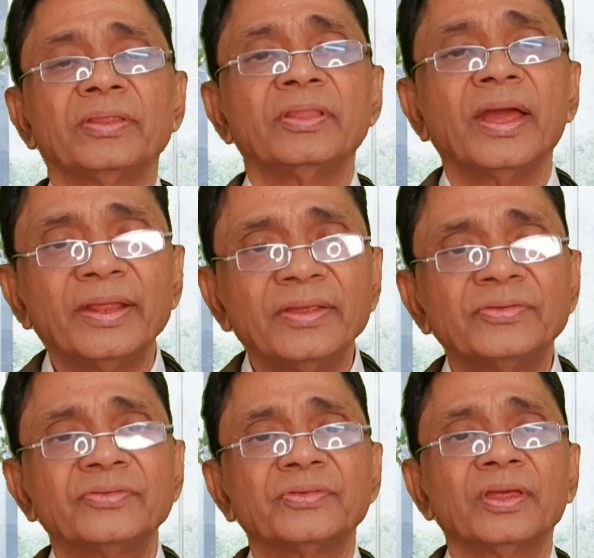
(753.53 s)
that
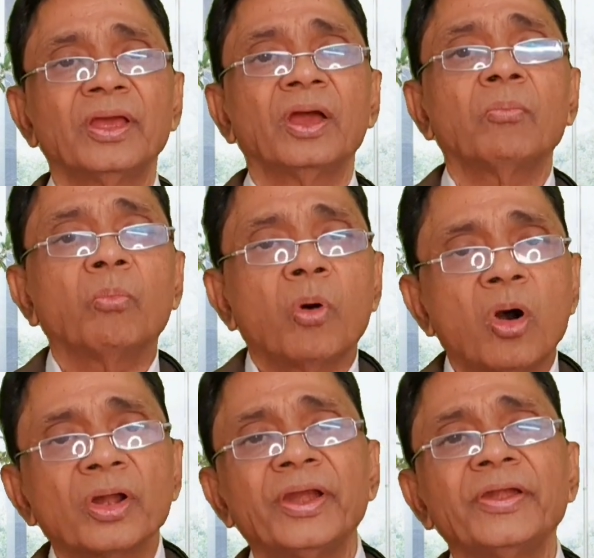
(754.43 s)
is
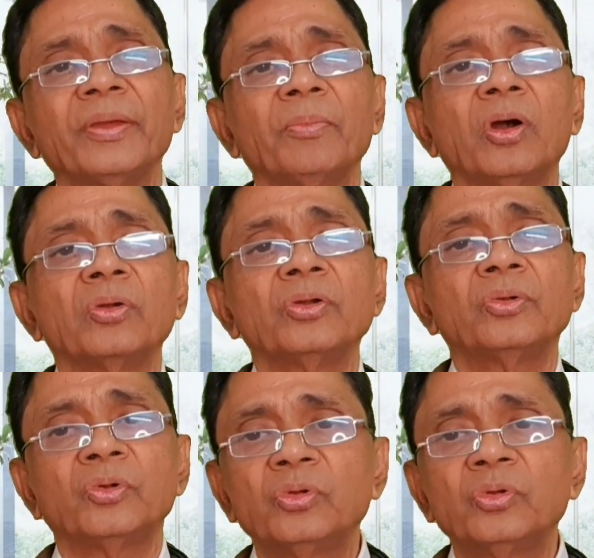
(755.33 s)
moderate amount,